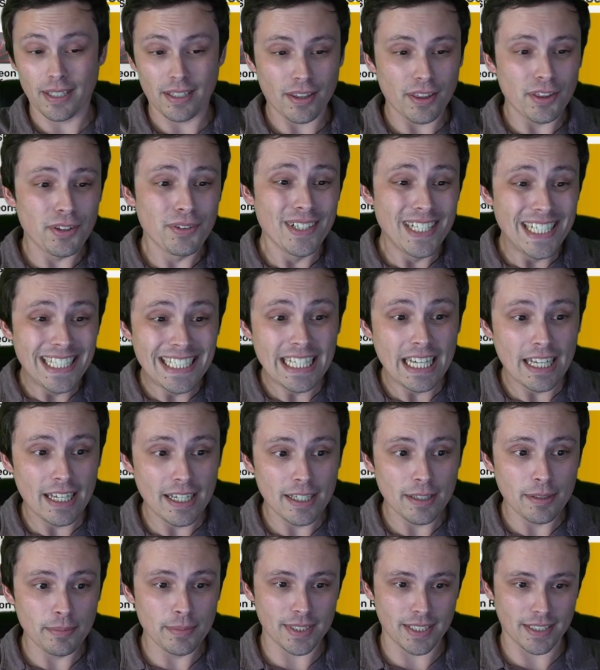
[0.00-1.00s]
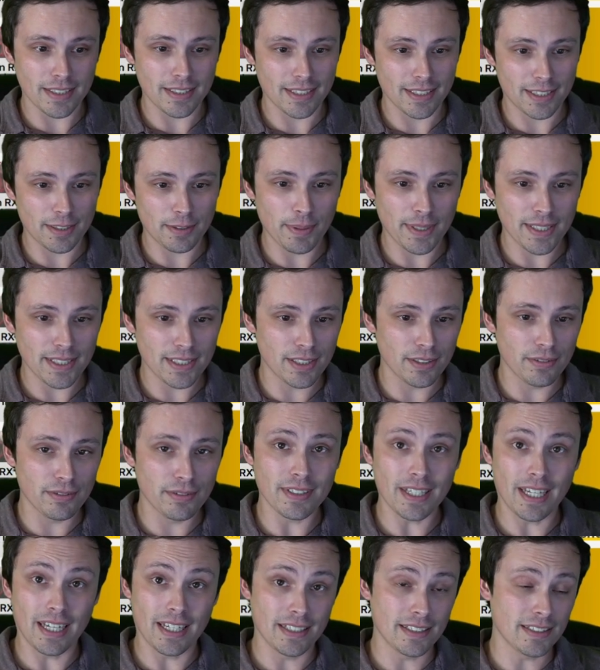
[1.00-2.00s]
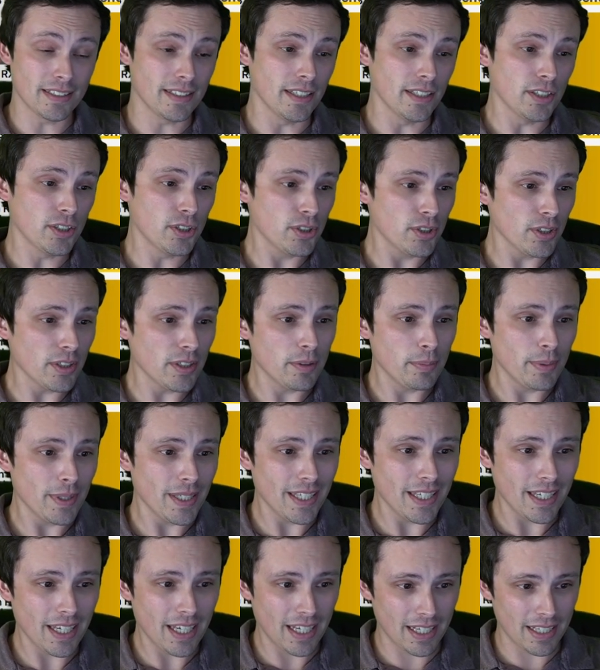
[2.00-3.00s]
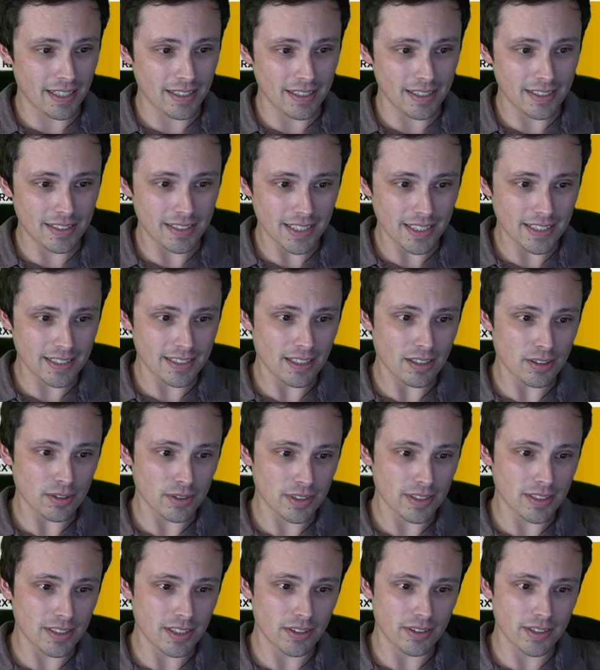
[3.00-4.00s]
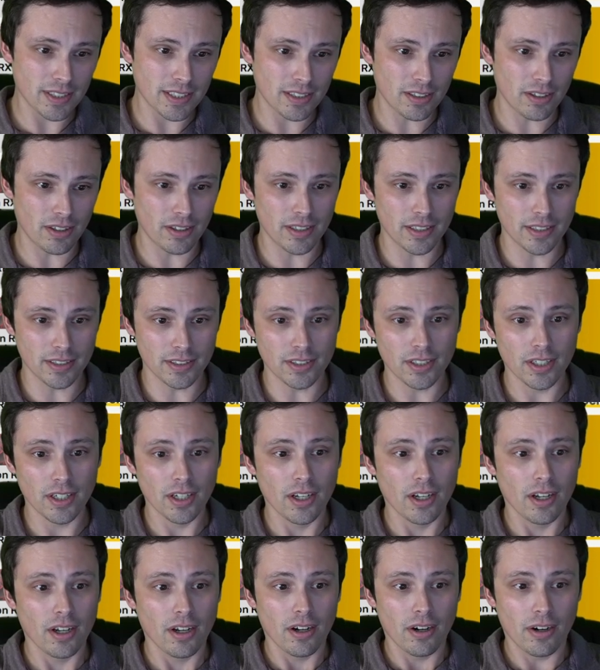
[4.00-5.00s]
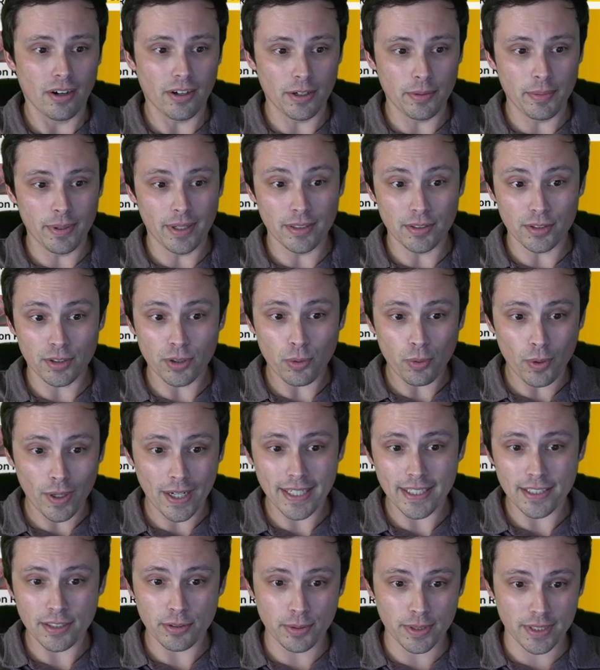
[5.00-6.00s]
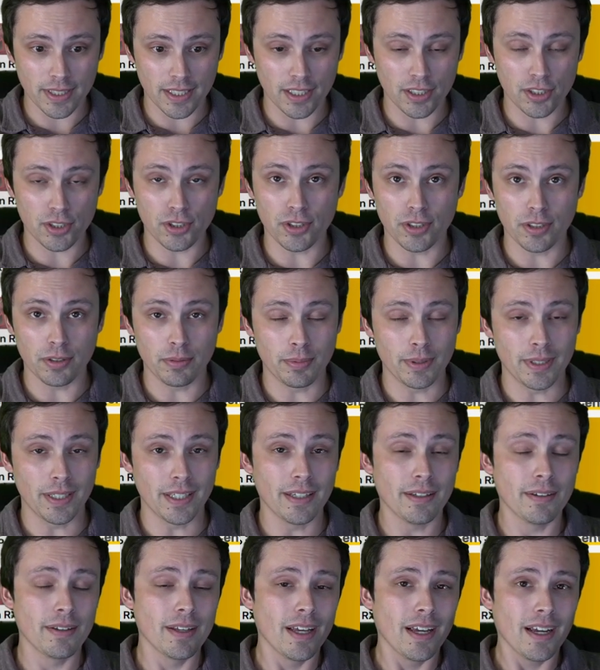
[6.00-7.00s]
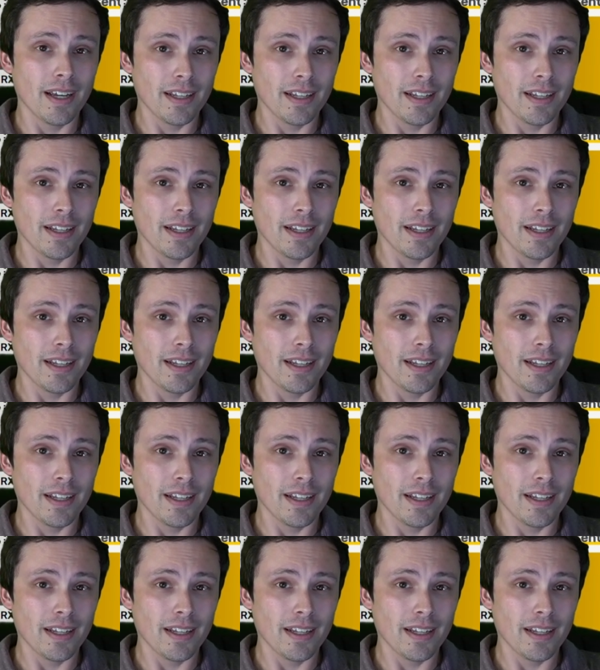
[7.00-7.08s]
three times as expensive as they should be, and the 6000 series cards are about twice what they should be,